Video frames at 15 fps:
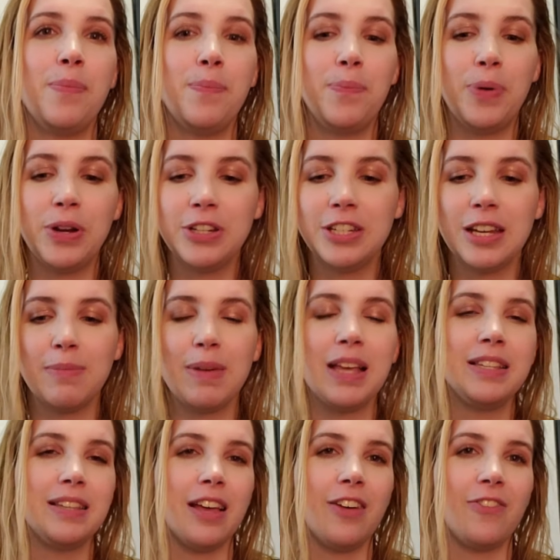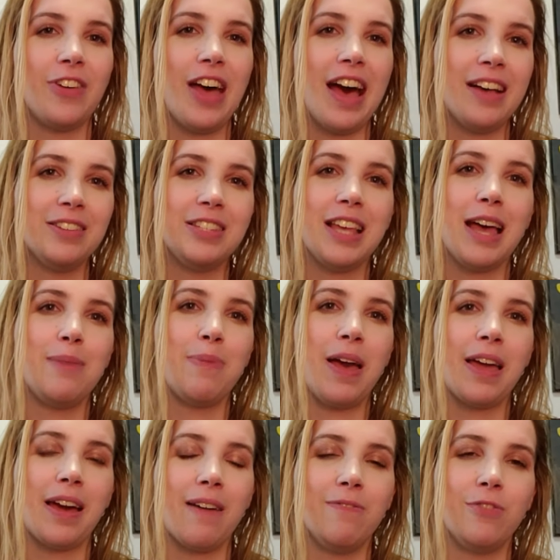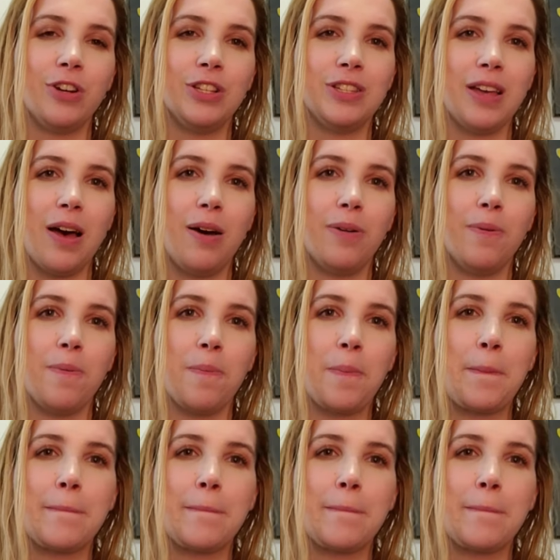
pushing myself outside my comfort zone.